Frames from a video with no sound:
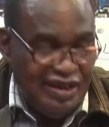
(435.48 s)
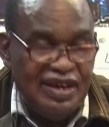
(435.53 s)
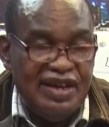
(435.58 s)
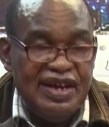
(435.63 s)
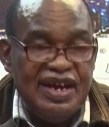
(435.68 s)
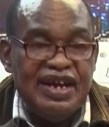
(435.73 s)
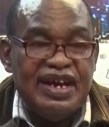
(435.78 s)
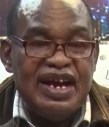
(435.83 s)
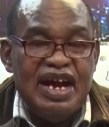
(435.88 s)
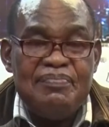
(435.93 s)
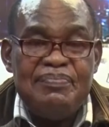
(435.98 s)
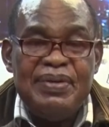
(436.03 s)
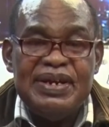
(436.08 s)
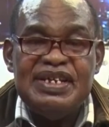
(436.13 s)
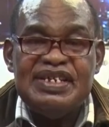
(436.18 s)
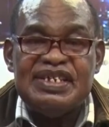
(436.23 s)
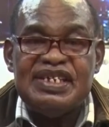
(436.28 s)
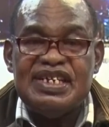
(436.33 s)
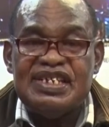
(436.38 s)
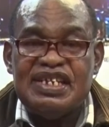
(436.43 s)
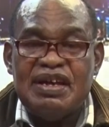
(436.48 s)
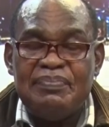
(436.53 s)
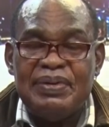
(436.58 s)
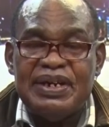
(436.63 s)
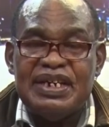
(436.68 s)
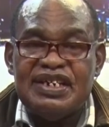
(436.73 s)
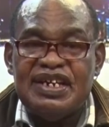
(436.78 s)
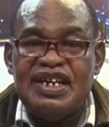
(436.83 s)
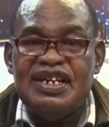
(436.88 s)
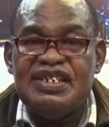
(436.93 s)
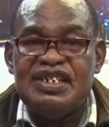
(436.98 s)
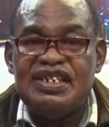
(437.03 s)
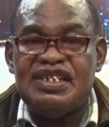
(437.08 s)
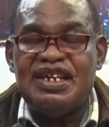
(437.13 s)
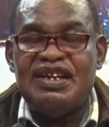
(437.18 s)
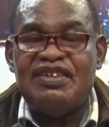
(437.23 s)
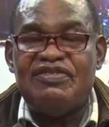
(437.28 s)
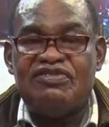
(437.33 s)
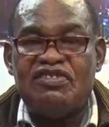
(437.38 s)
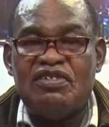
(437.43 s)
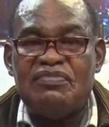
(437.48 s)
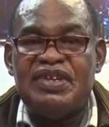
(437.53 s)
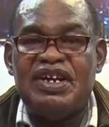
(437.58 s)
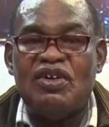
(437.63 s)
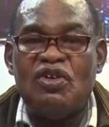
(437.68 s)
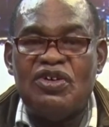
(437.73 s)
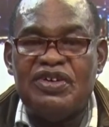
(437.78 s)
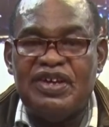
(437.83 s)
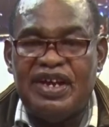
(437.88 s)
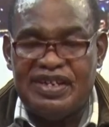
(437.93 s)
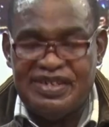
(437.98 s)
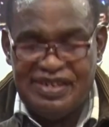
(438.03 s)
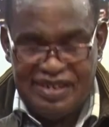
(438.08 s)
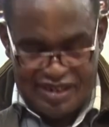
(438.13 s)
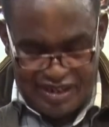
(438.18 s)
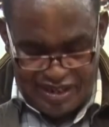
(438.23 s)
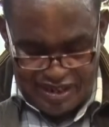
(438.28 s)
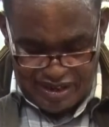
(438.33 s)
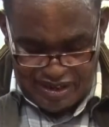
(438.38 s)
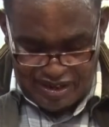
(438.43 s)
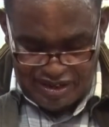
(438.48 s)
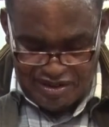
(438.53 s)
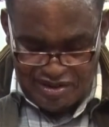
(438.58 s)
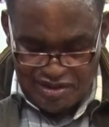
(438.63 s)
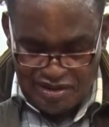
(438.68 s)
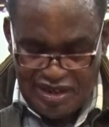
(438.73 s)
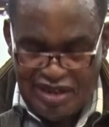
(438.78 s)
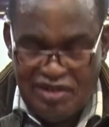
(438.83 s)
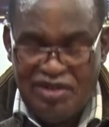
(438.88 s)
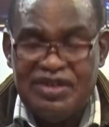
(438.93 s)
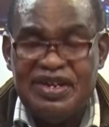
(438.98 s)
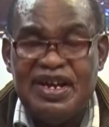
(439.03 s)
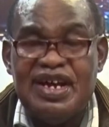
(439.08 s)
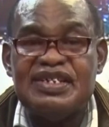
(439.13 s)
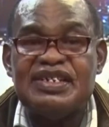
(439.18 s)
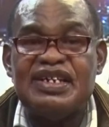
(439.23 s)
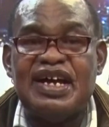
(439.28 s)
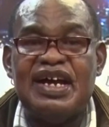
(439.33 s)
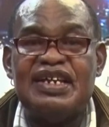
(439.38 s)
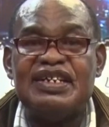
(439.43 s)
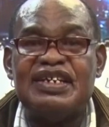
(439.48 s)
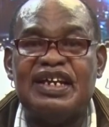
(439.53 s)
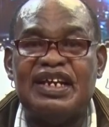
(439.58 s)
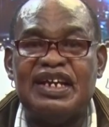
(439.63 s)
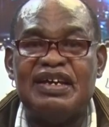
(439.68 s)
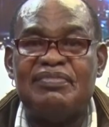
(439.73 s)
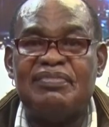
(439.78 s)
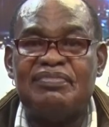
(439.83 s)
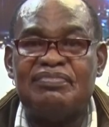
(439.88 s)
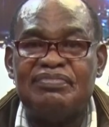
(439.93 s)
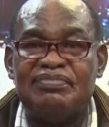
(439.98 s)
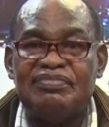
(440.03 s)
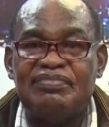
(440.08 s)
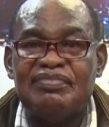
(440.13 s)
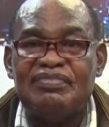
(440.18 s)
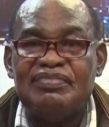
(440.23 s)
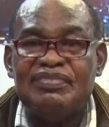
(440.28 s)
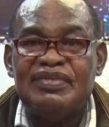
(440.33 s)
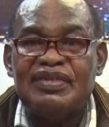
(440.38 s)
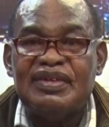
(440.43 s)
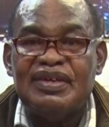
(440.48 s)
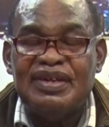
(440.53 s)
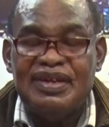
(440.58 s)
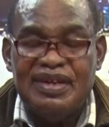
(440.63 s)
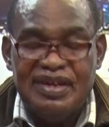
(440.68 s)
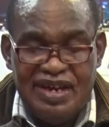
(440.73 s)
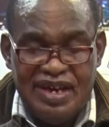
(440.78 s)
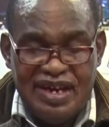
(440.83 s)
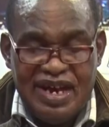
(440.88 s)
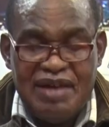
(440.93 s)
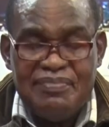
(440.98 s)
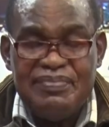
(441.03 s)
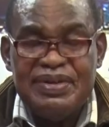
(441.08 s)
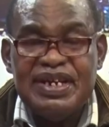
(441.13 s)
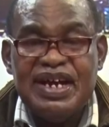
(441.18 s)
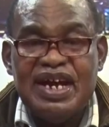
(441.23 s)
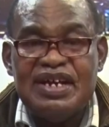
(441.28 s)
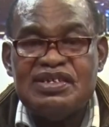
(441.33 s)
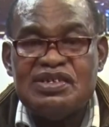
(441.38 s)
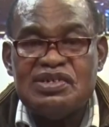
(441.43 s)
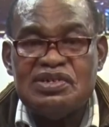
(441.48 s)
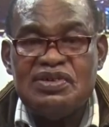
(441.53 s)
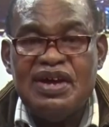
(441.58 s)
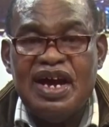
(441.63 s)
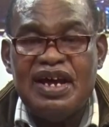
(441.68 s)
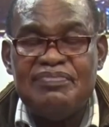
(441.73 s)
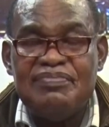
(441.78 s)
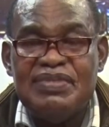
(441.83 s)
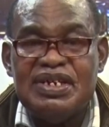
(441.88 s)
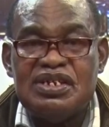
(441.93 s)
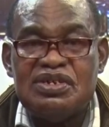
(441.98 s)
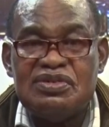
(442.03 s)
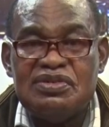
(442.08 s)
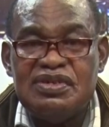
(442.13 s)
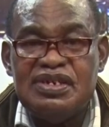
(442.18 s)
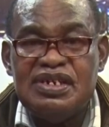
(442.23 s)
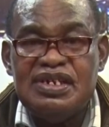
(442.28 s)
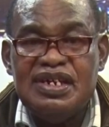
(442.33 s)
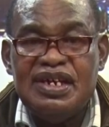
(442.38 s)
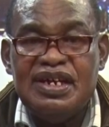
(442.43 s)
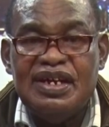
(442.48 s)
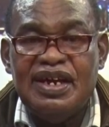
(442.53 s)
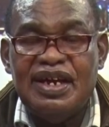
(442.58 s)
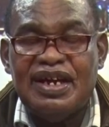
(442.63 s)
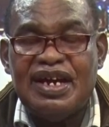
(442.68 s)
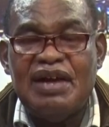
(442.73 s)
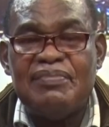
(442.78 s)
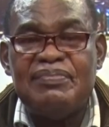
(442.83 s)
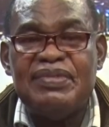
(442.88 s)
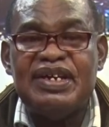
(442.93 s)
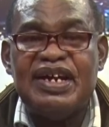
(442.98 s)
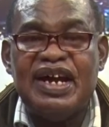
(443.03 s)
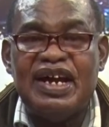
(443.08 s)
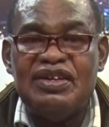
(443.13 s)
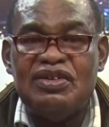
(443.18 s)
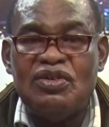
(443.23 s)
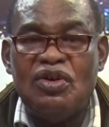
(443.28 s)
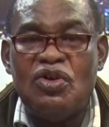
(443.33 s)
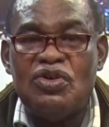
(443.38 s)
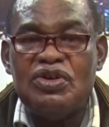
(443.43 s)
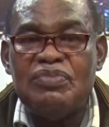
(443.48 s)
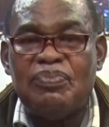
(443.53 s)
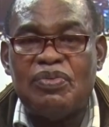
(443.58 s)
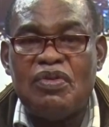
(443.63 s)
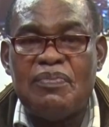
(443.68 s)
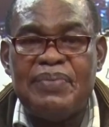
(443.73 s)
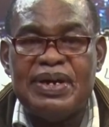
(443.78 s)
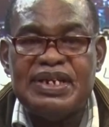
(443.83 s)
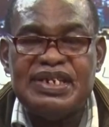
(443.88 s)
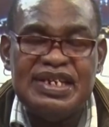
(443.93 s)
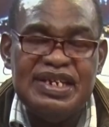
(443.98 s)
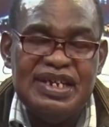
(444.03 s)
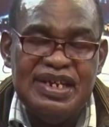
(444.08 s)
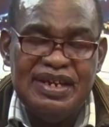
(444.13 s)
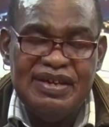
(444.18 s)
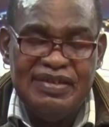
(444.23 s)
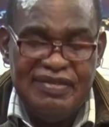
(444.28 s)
the company is a separate entity from the owners, so the owners can't claim. A company can sue and be sued. A company can own property,